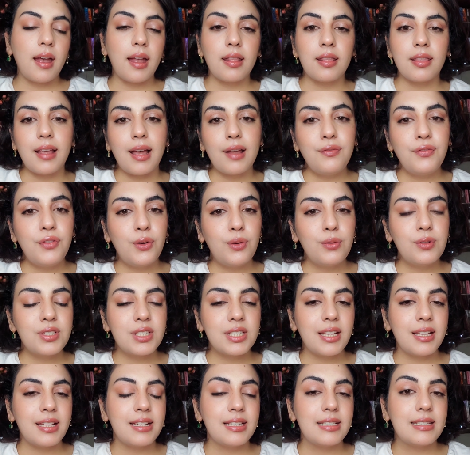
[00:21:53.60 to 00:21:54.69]
and that book
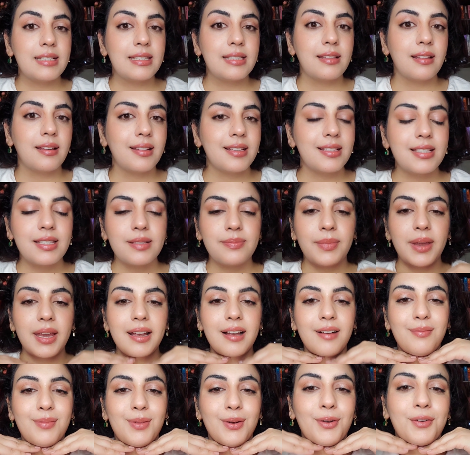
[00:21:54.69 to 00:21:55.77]
is this
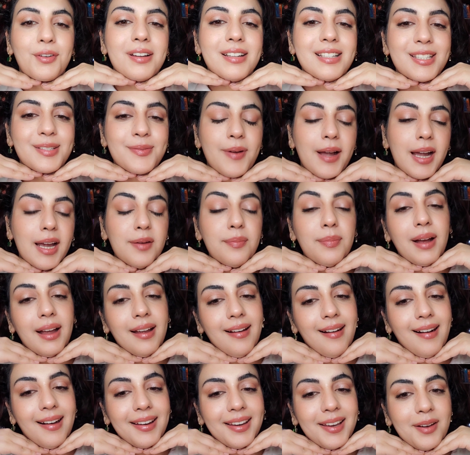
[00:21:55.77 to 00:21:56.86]
makeup look inspired by
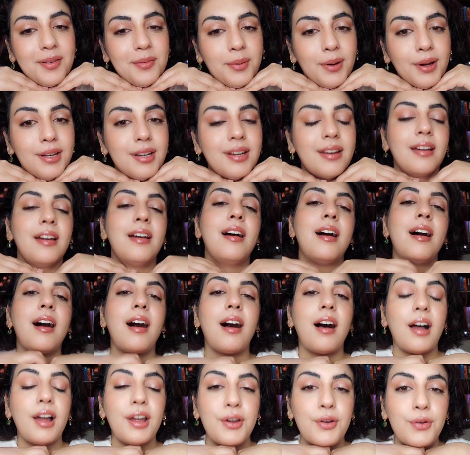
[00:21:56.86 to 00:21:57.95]
Alia Bhatt.
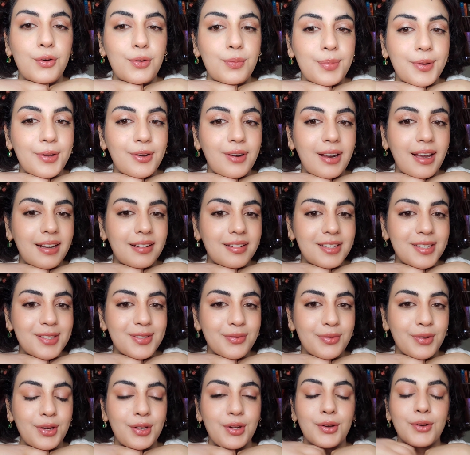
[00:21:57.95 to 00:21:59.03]
I hope you like this
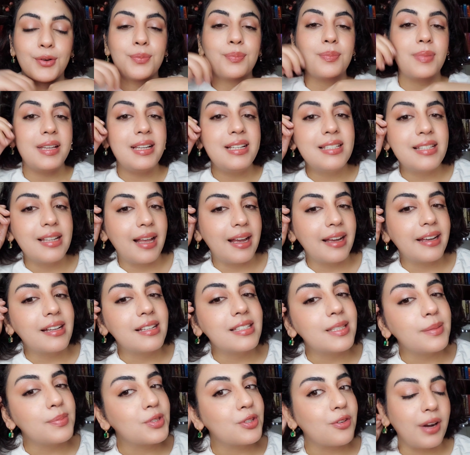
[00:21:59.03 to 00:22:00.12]
video. Please like
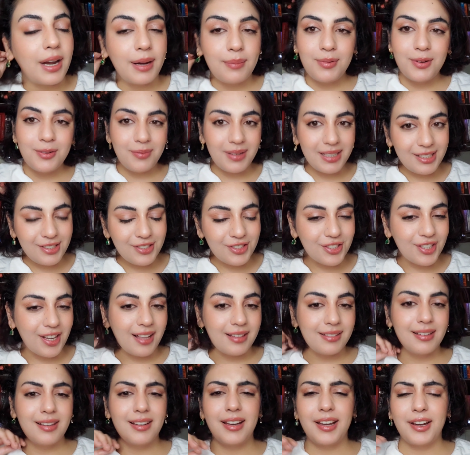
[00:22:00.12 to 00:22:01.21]
and subscribe to my
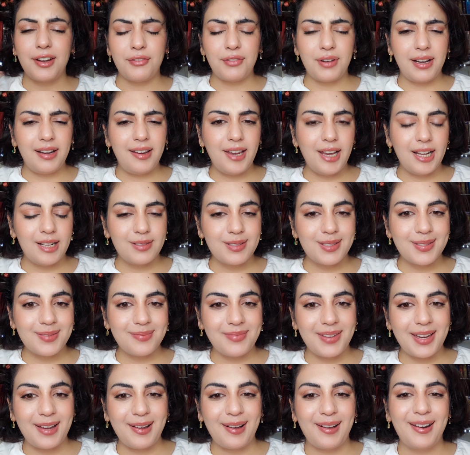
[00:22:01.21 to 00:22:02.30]
channel. It really helps
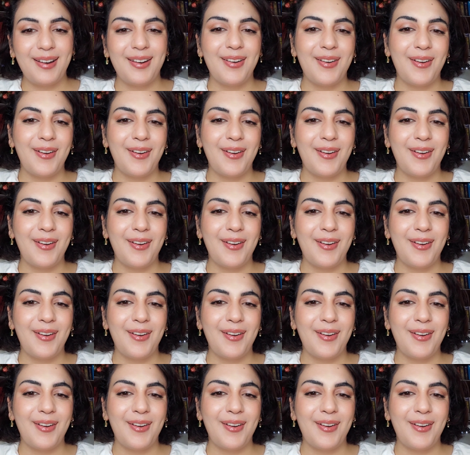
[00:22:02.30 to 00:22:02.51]
me a